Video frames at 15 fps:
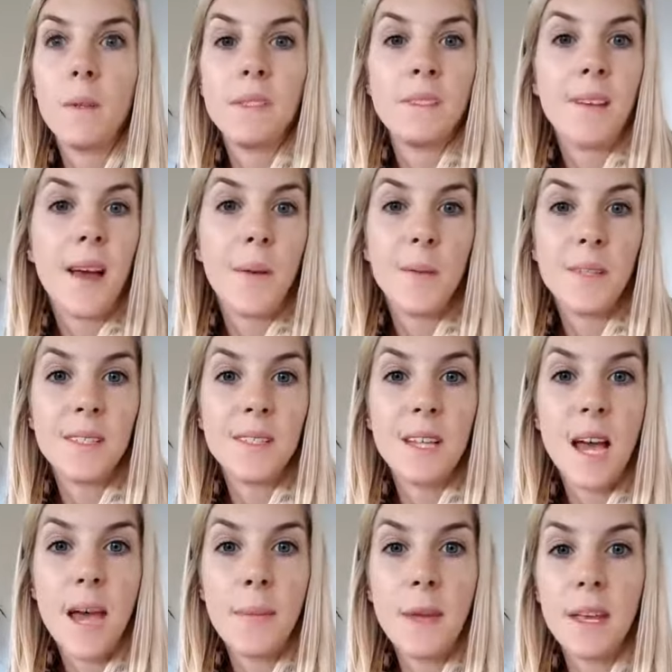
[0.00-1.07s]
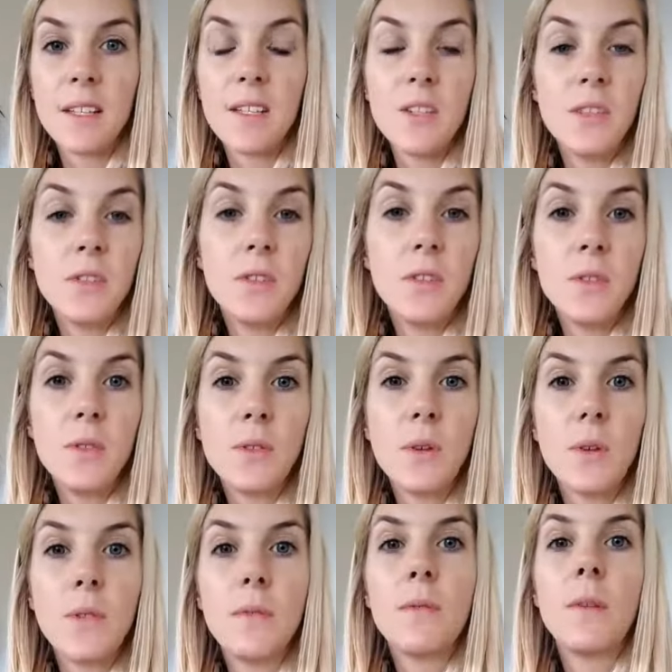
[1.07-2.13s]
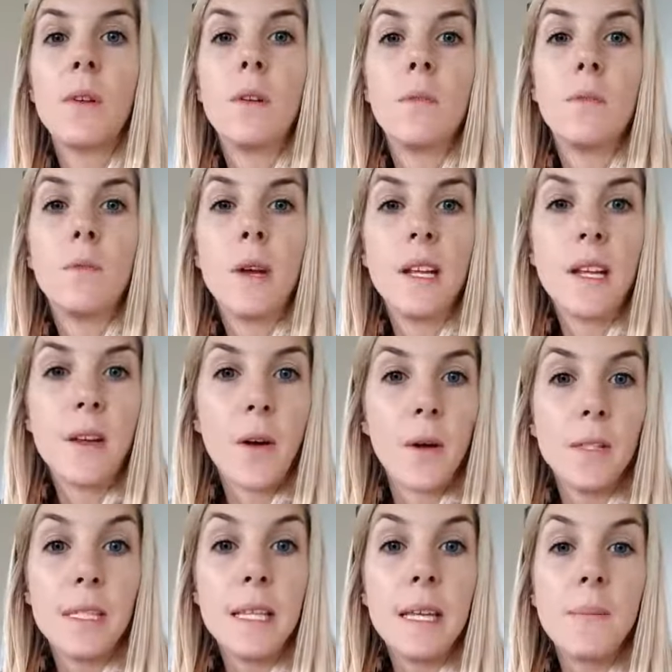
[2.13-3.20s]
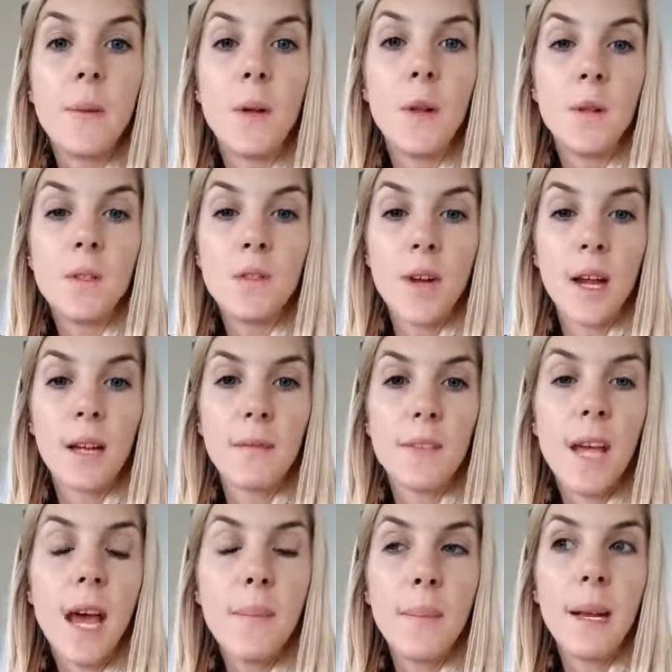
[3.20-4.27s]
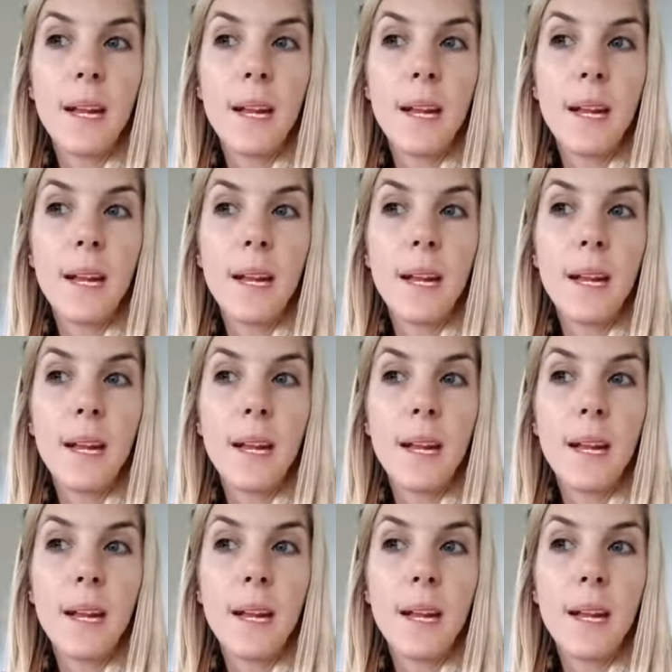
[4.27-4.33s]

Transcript: I wasn't I wasn't timing it, and you do sort of really go deep and lose track of time.